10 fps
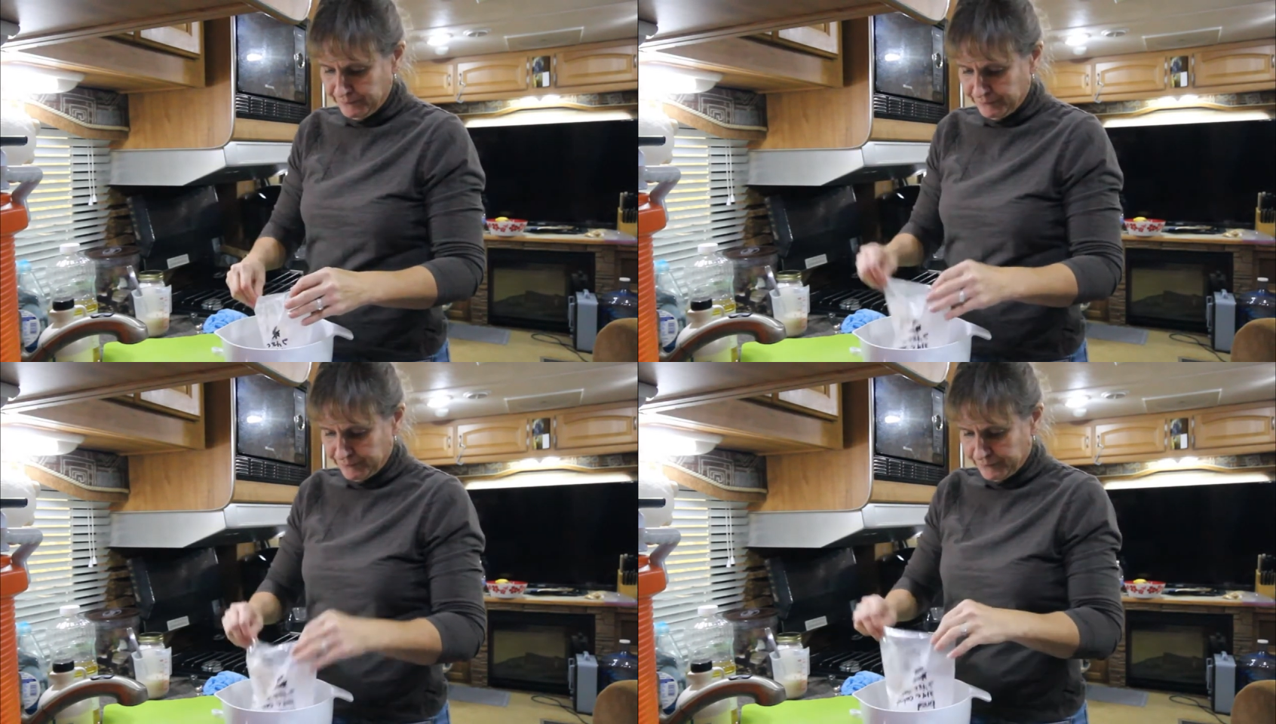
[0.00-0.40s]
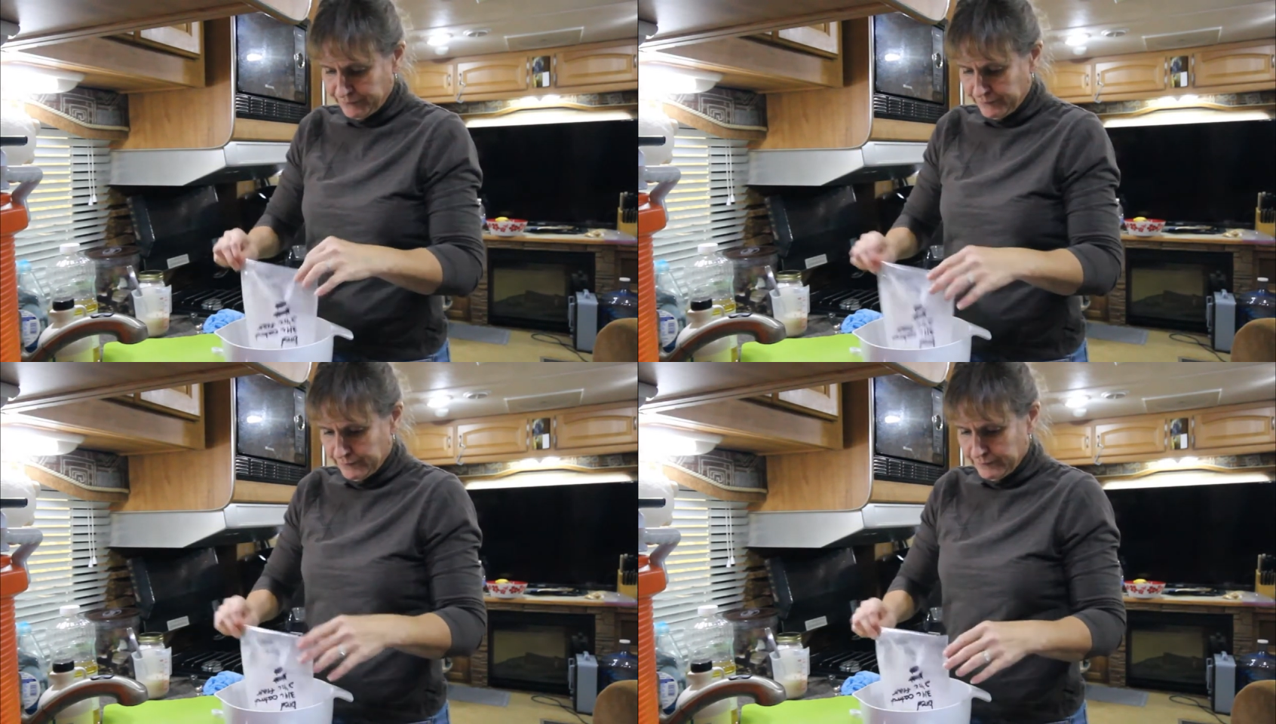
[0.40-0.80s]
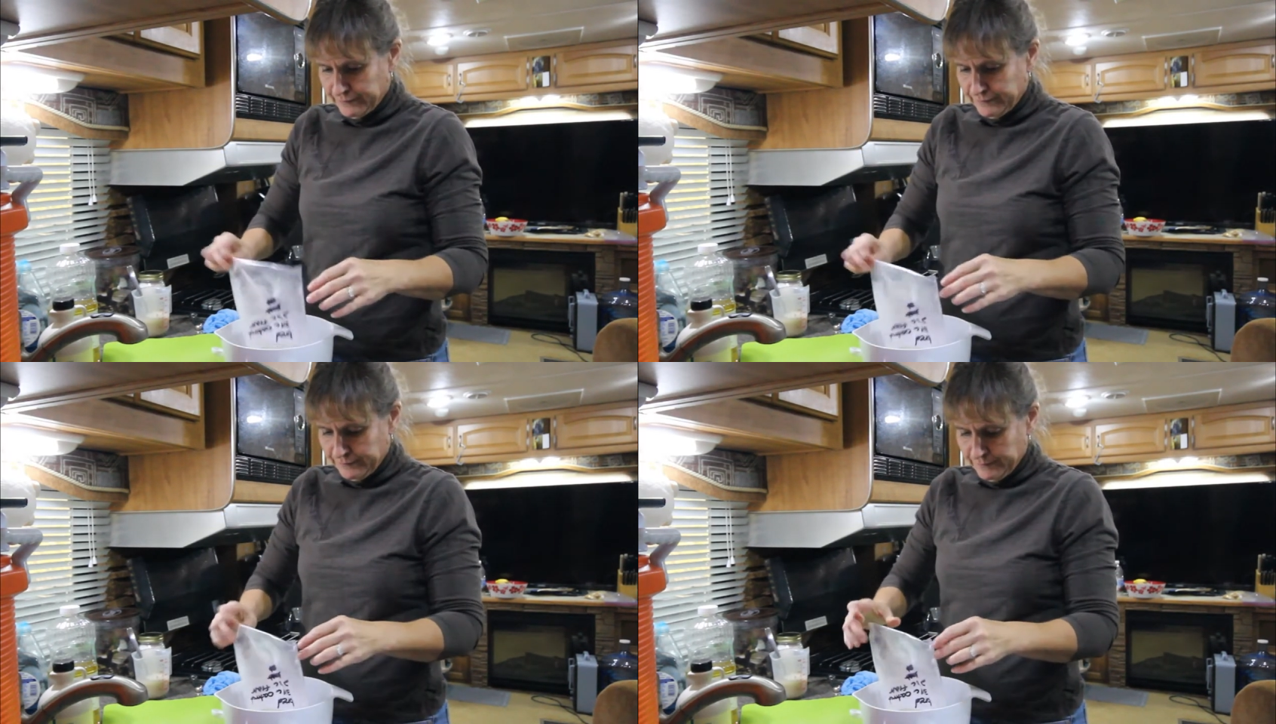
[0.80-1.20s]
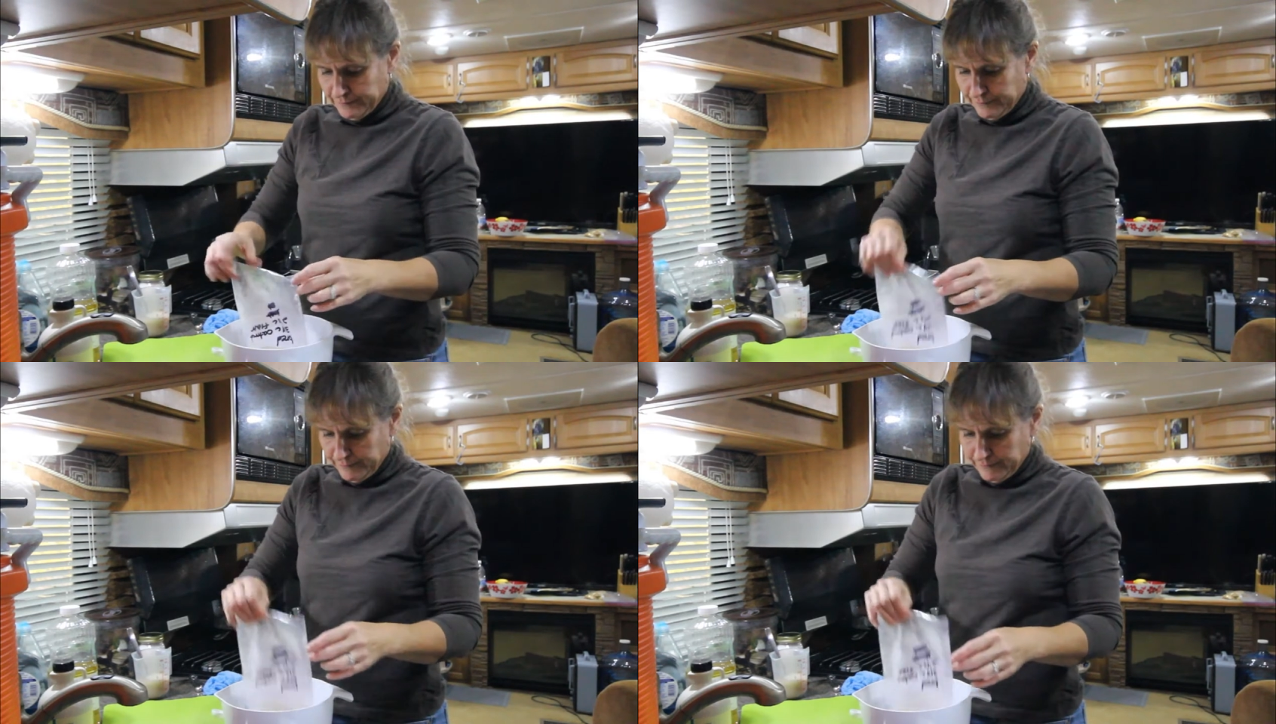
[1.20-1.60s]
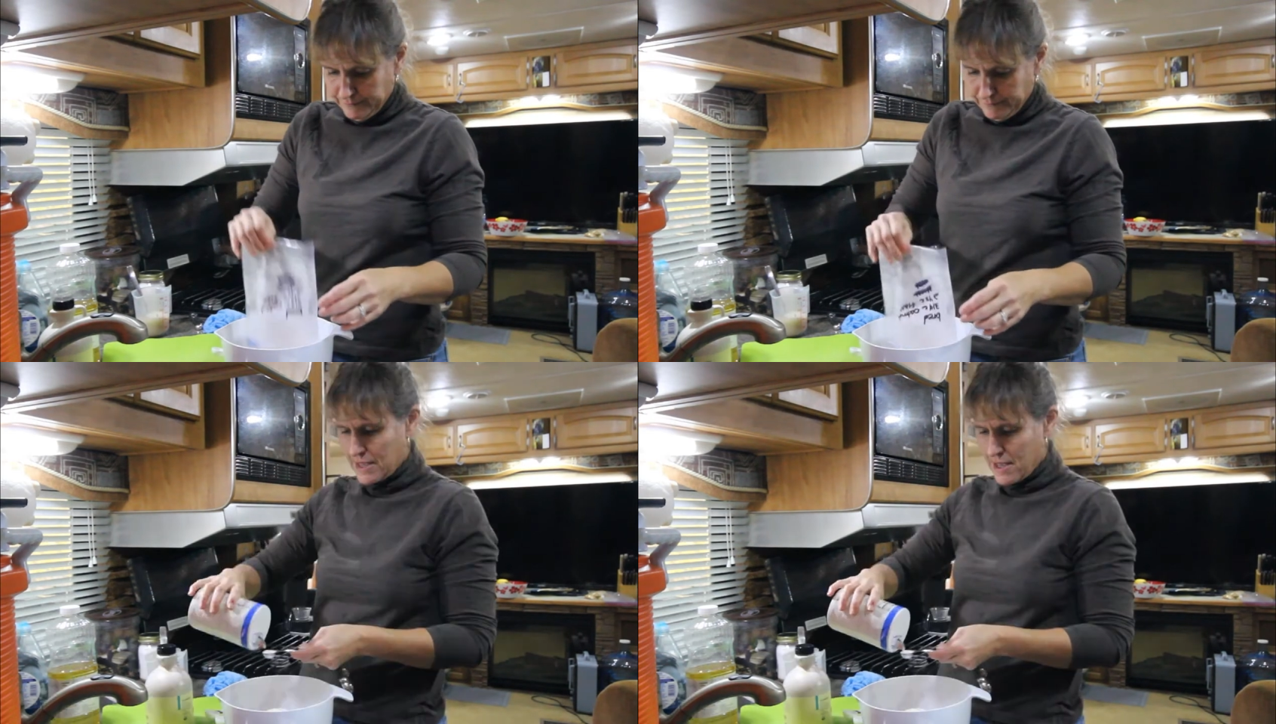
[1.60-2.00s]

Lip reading: [no speech]